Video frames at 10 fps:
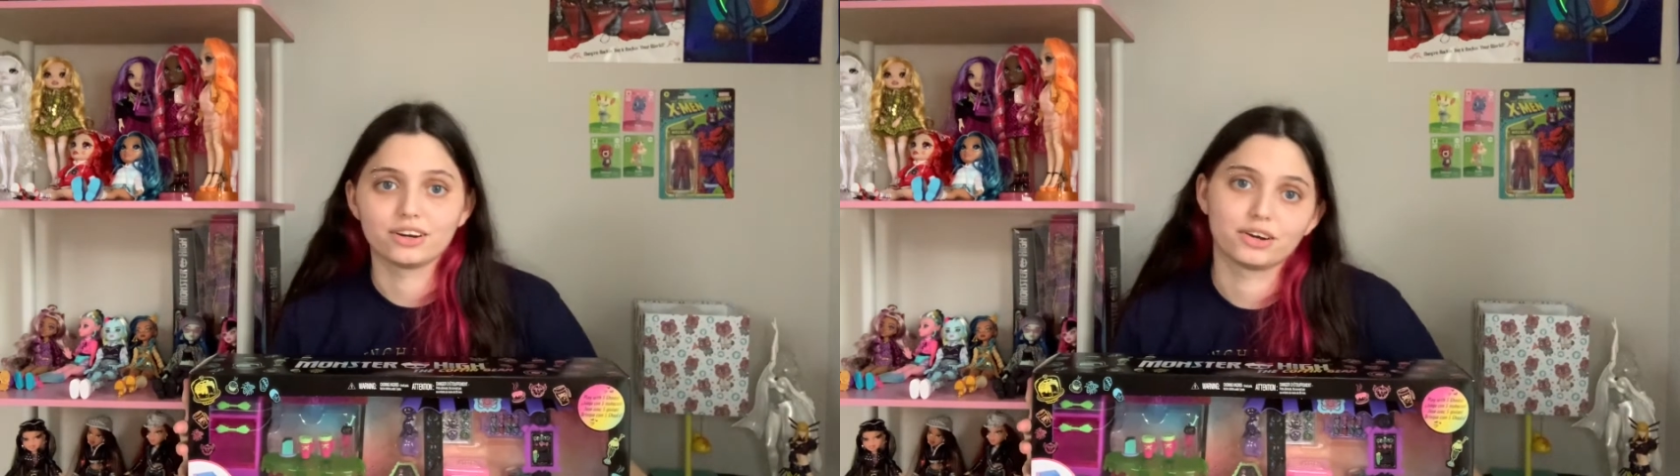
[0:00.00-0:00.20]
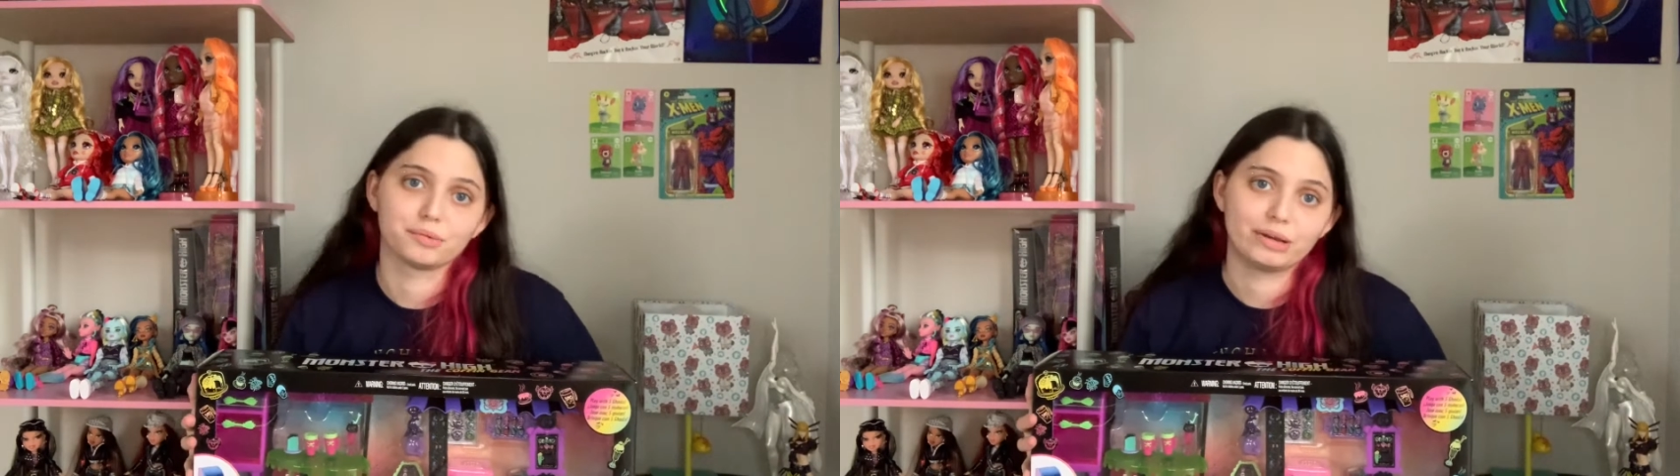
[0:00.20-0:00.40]

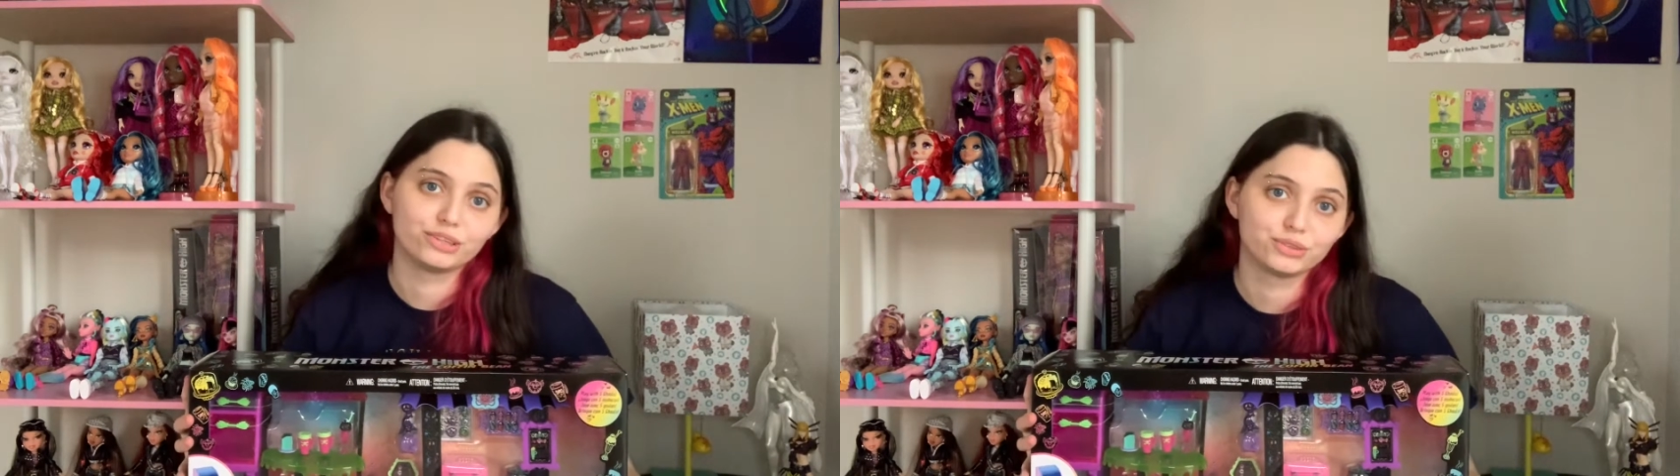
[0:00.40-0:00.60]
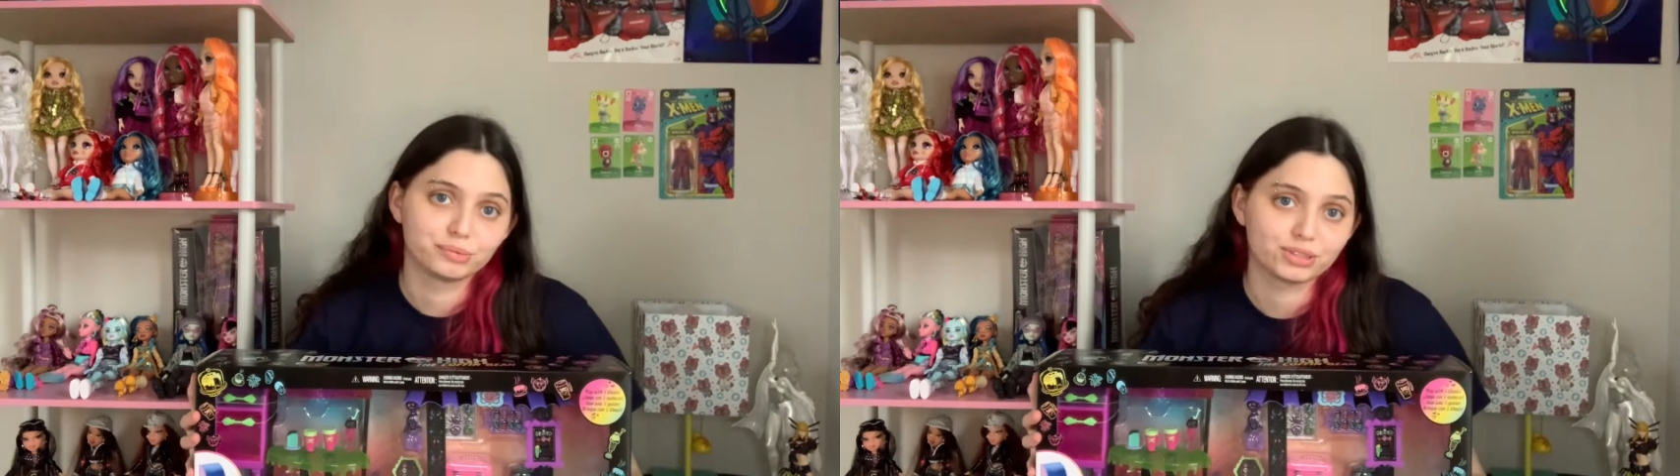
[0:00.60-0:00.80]
our
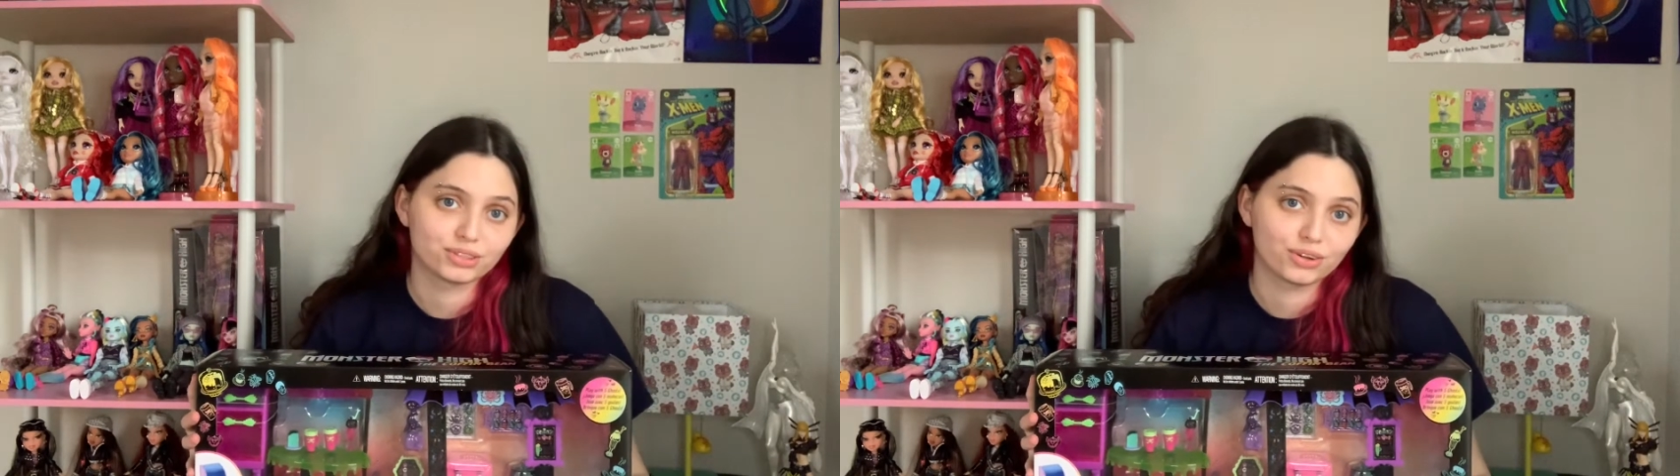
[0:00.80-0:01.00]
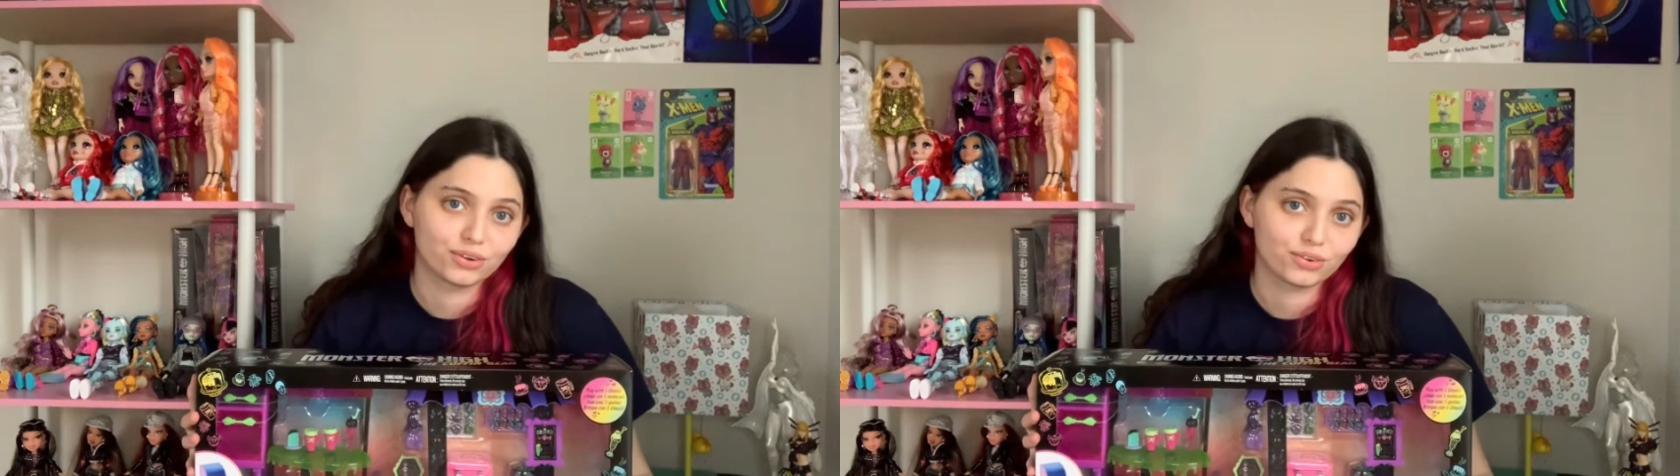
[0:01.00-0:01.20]
bedroom is
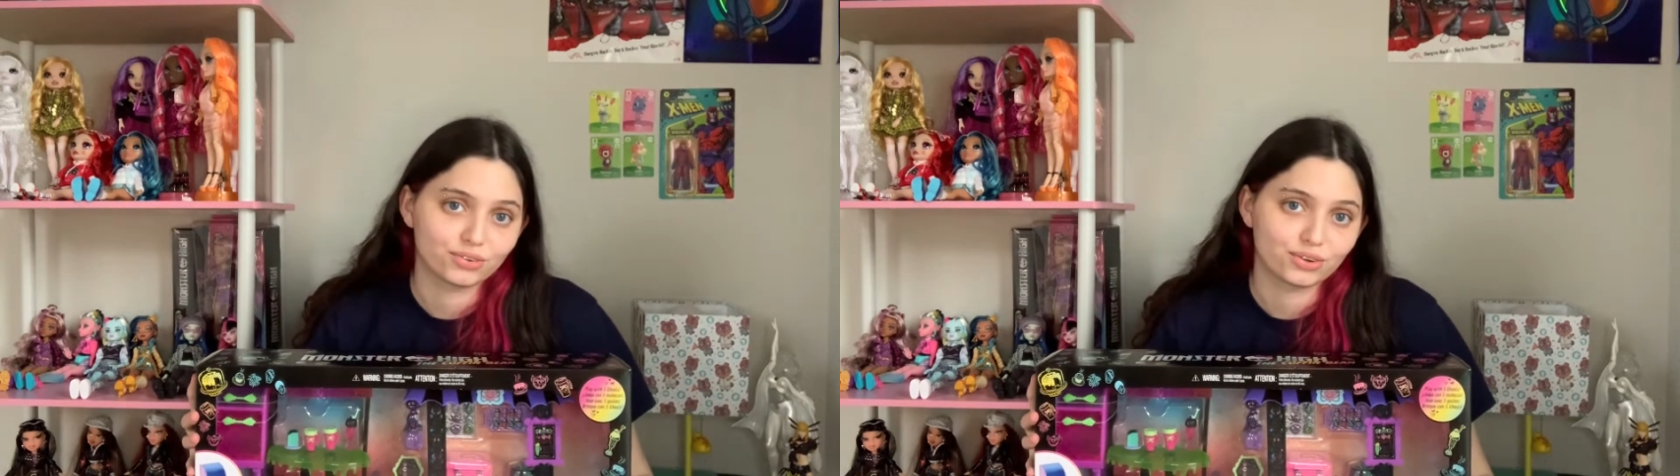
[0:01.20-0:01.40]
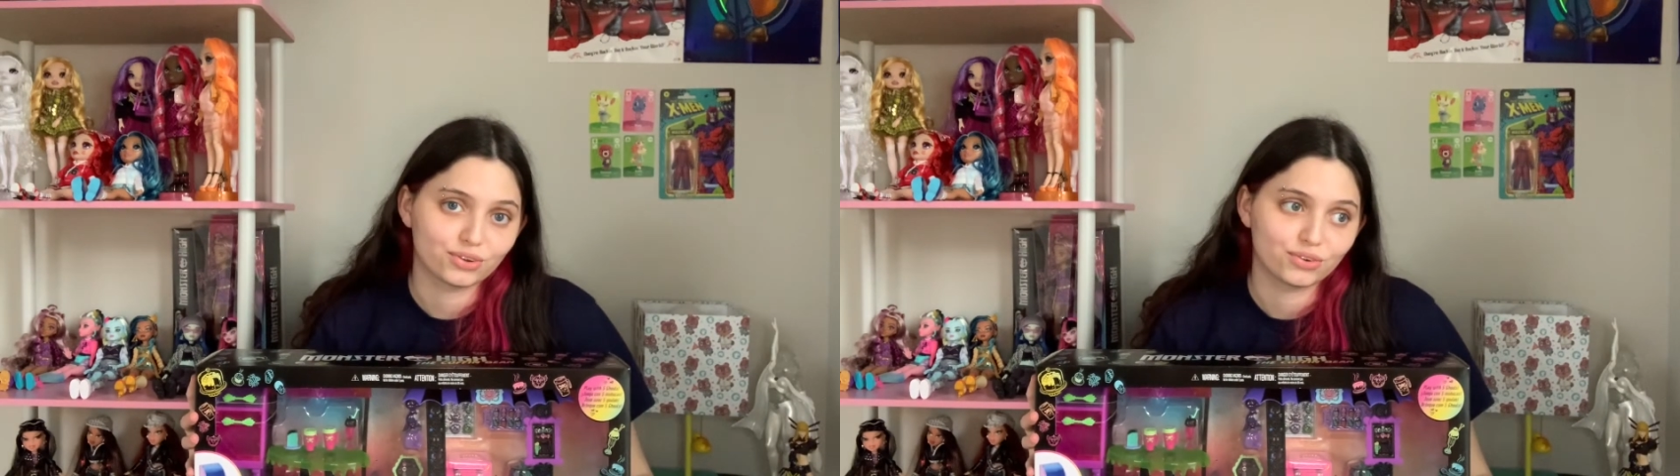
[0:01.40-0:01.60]

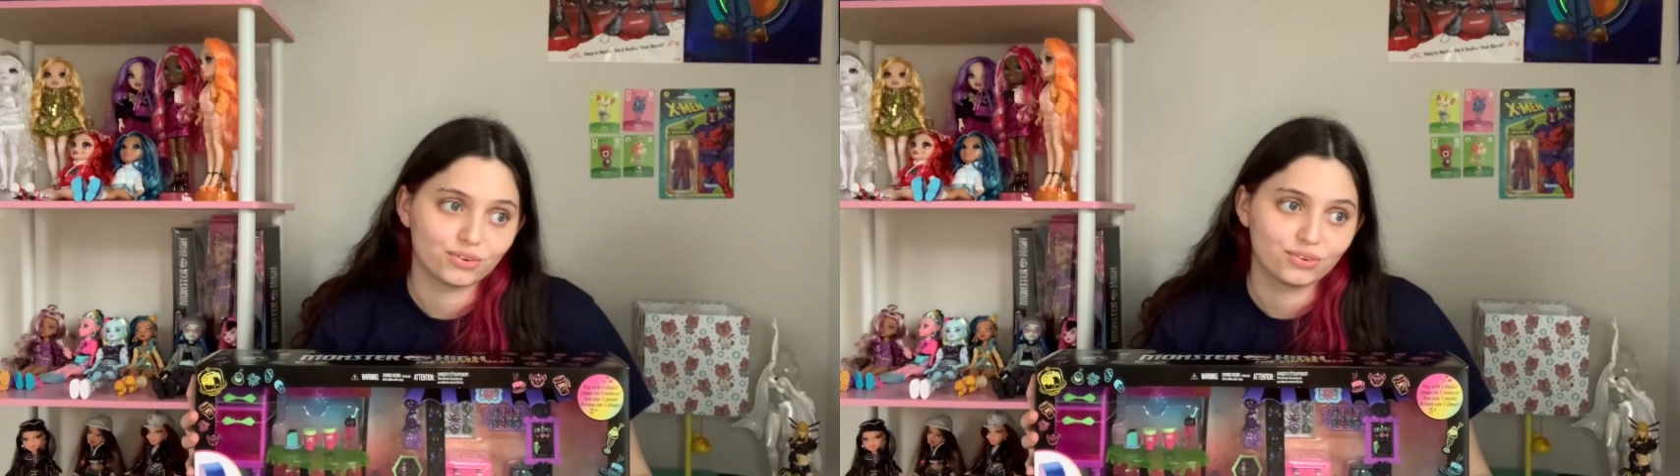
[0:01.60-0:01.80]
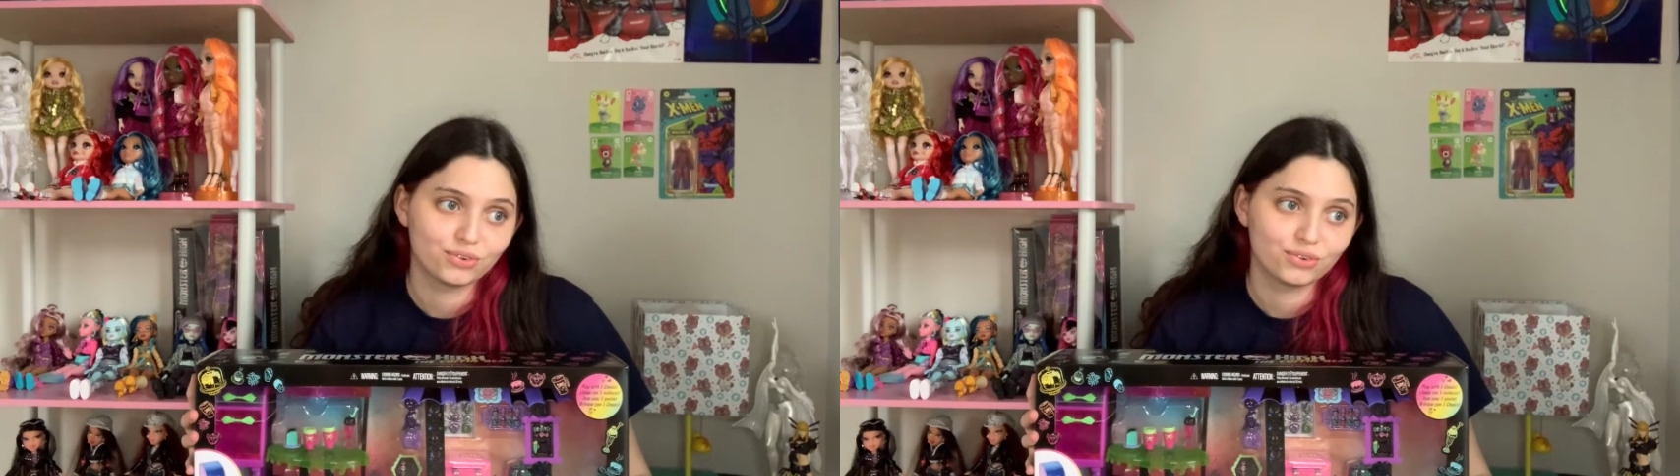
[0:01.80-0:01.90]
also,